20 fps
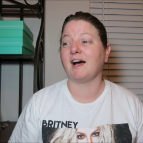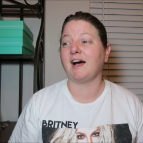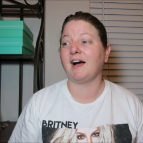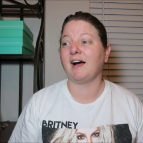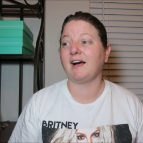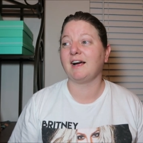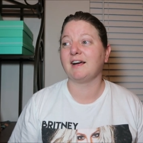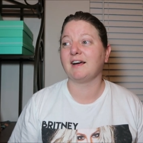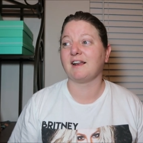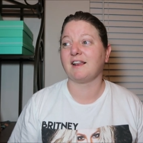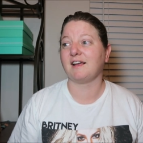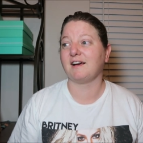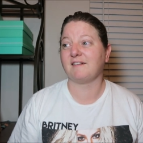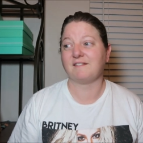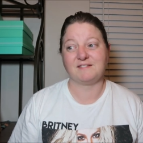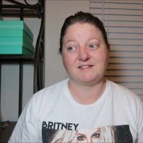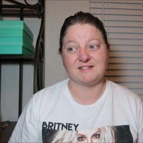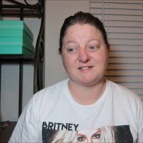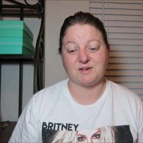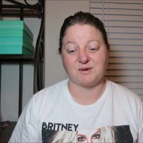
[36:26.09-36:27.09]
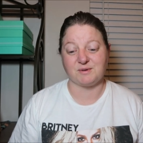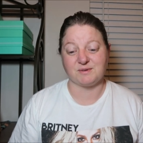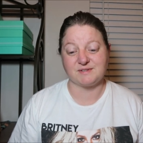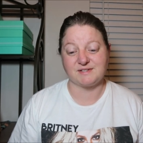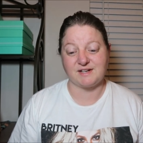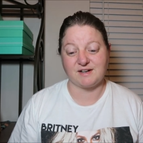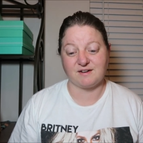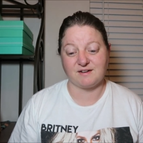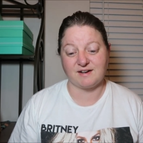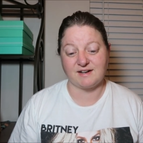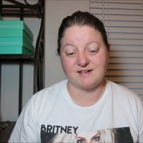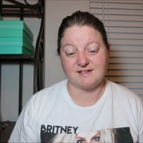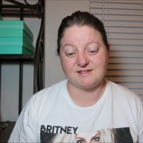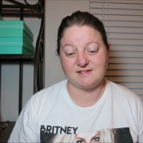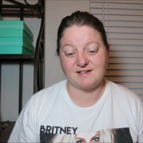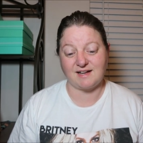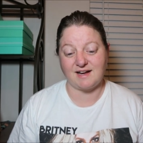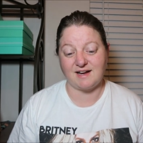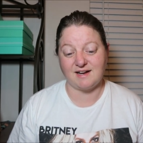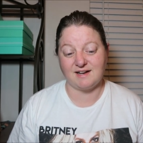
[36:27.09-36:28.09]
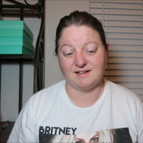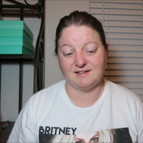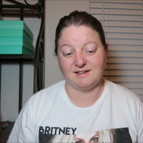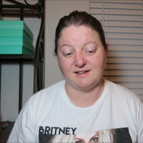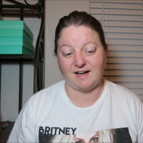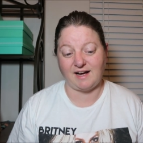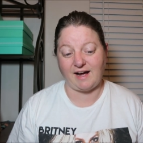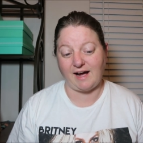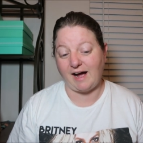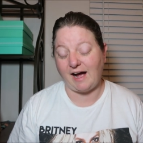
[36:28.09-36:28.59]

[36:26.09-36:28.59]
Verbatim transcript: I love this whole series and